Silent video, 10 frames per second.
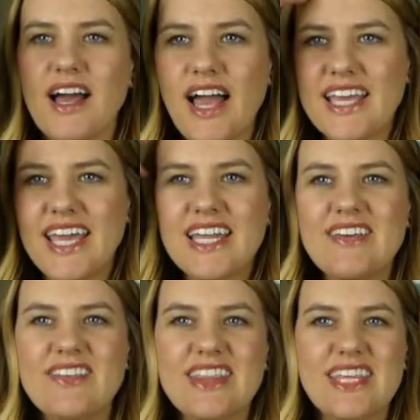I can't
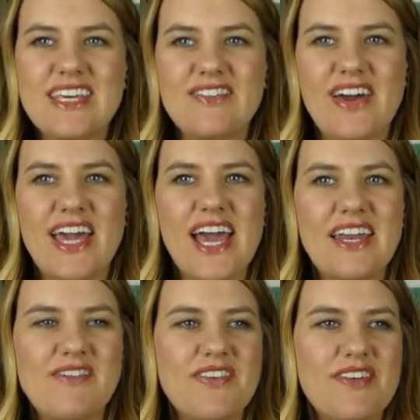even think if I had
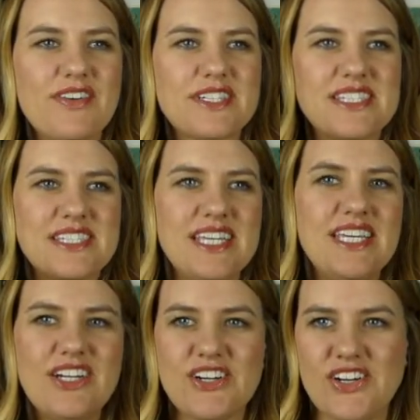a favorite
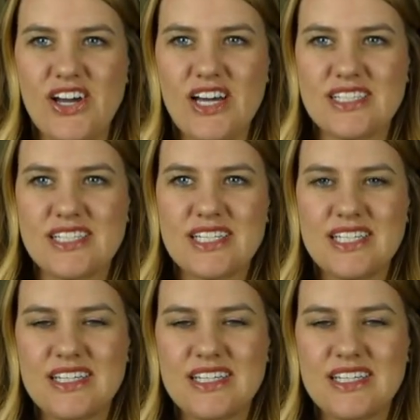scene or not.